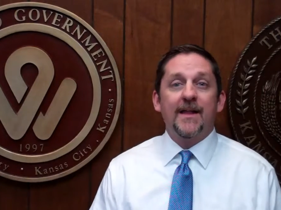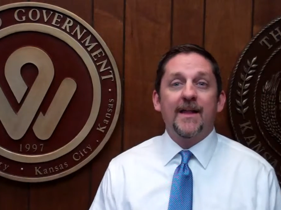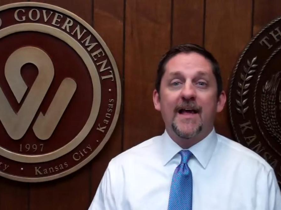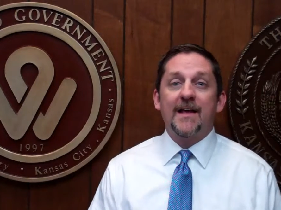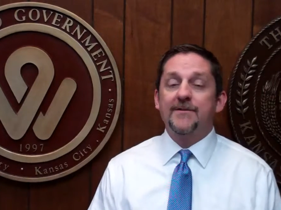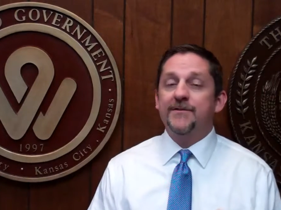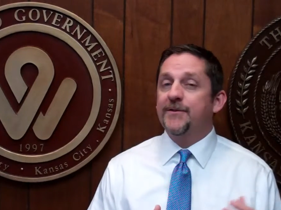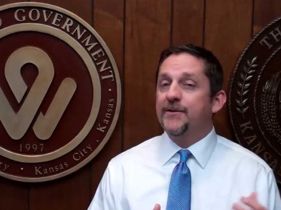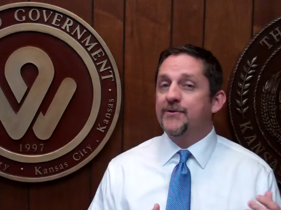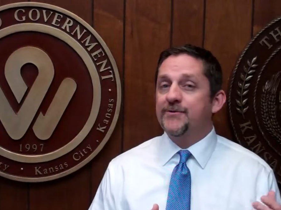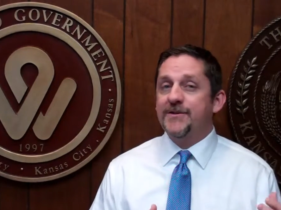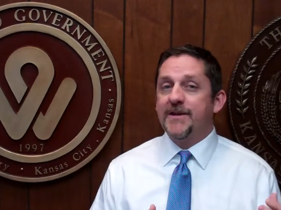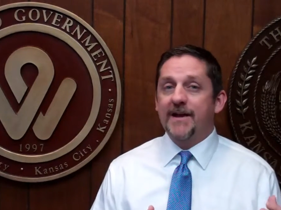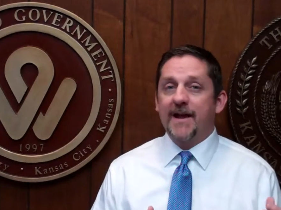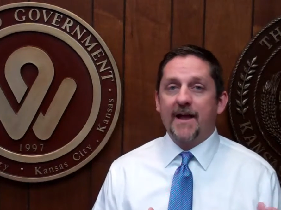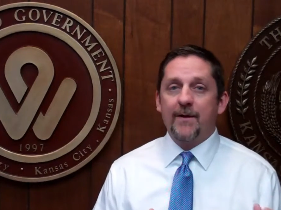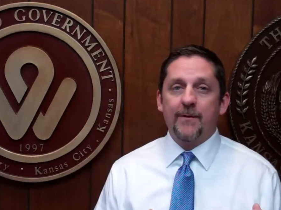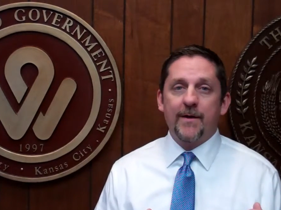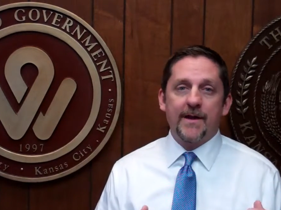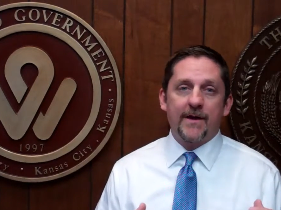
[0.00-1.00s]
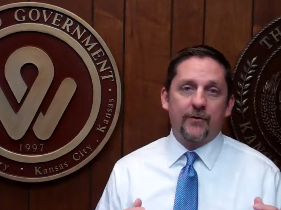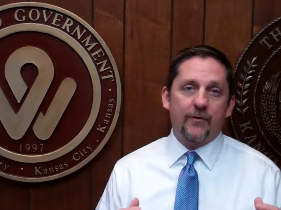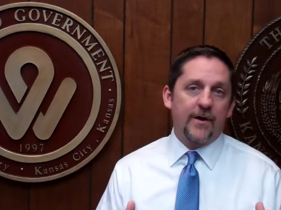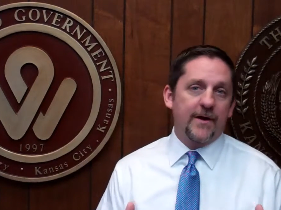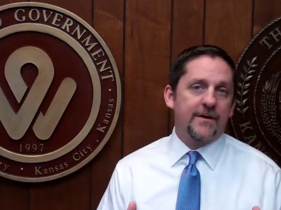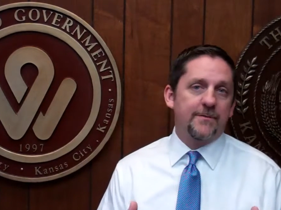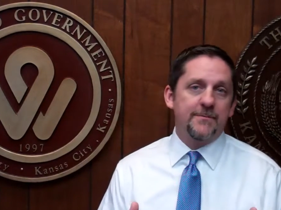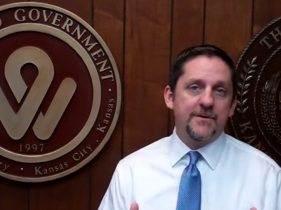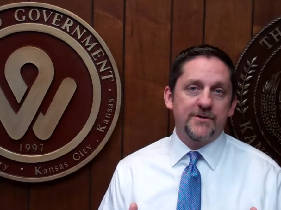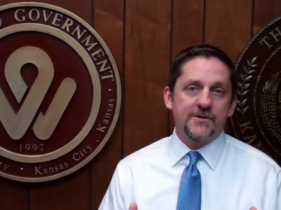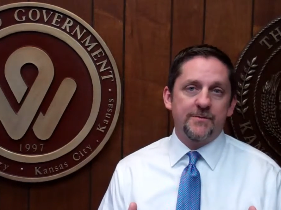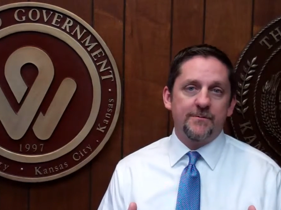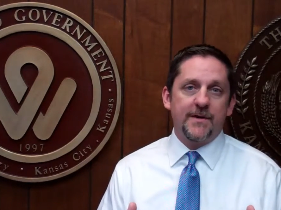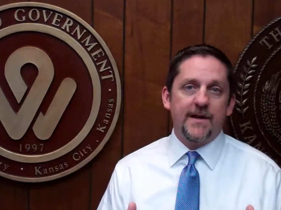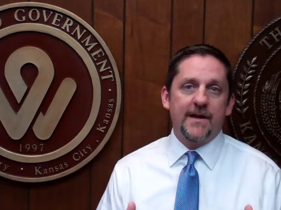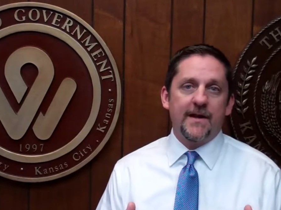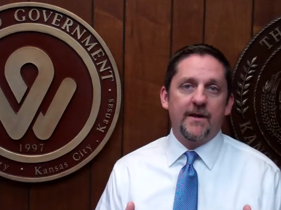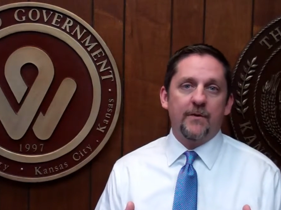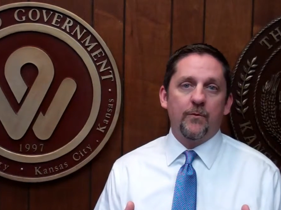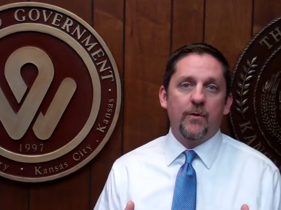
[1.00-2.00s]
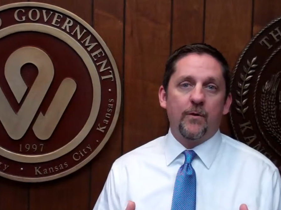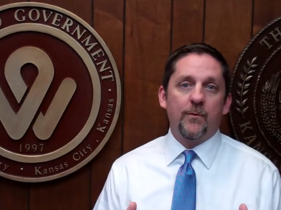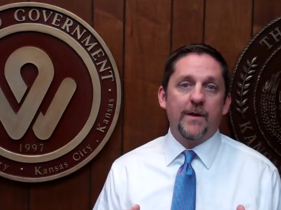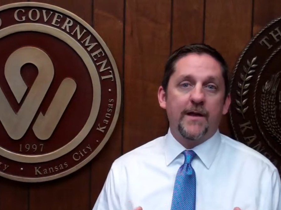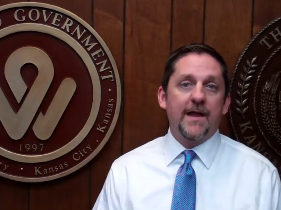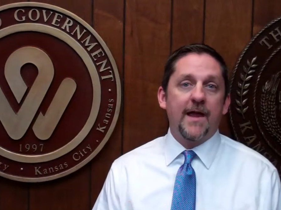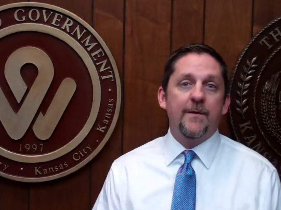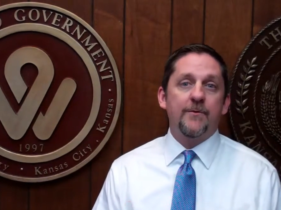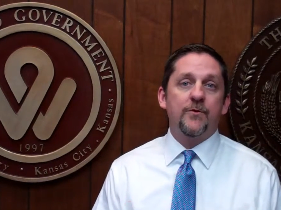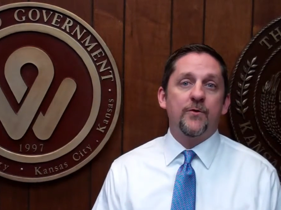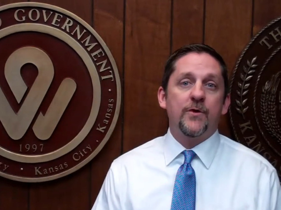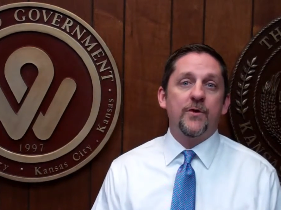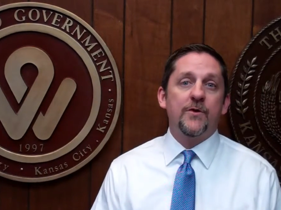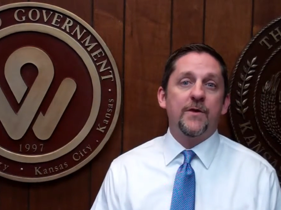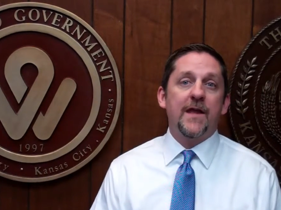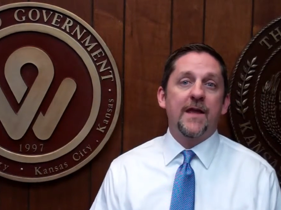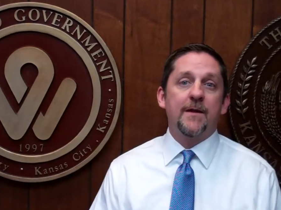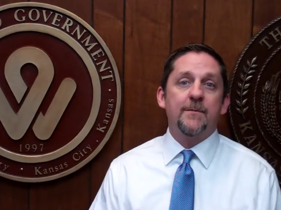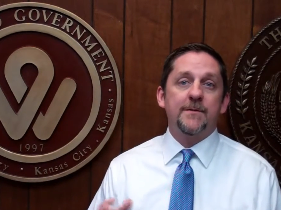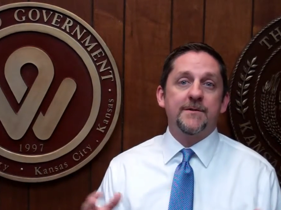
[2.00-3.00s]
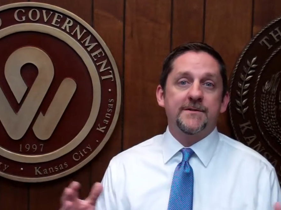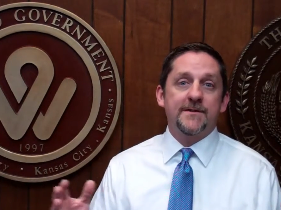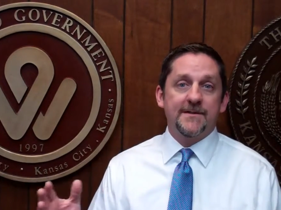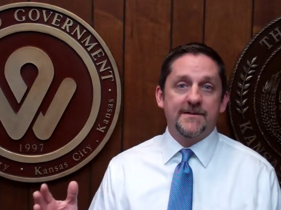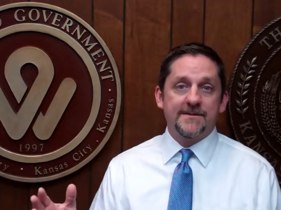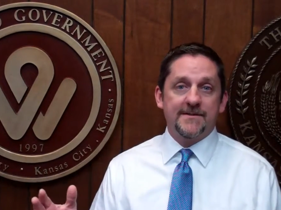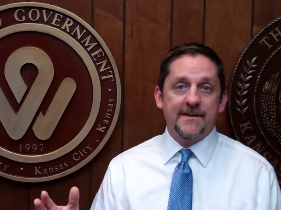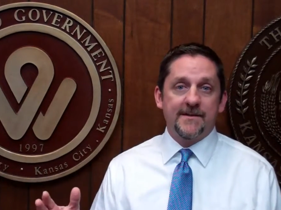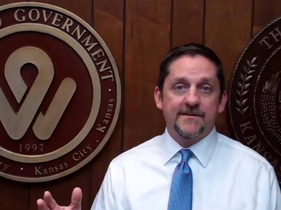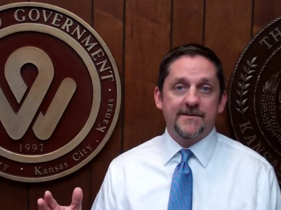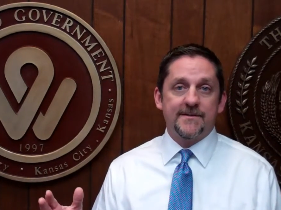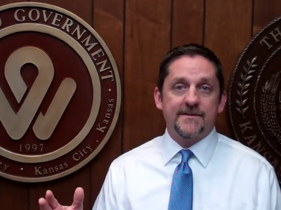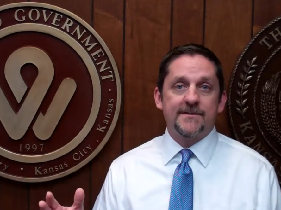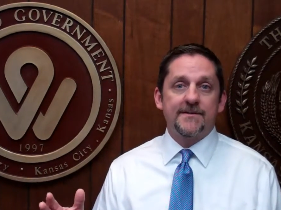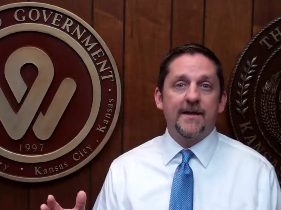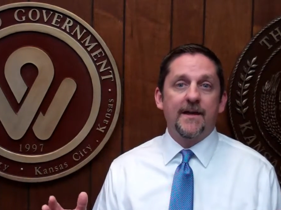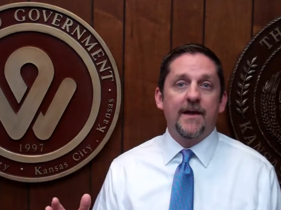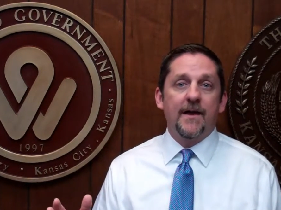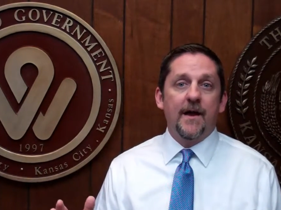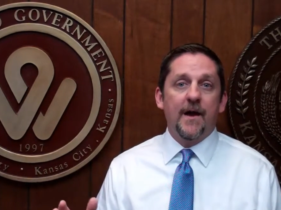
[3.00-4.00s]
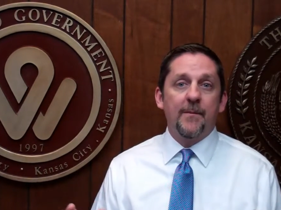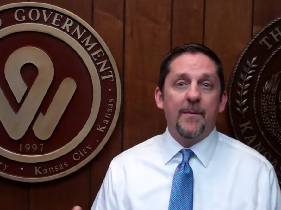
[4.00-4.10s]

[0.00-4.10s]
Last Thursday night, we had a great commission meeting where we came to a unanimous consensus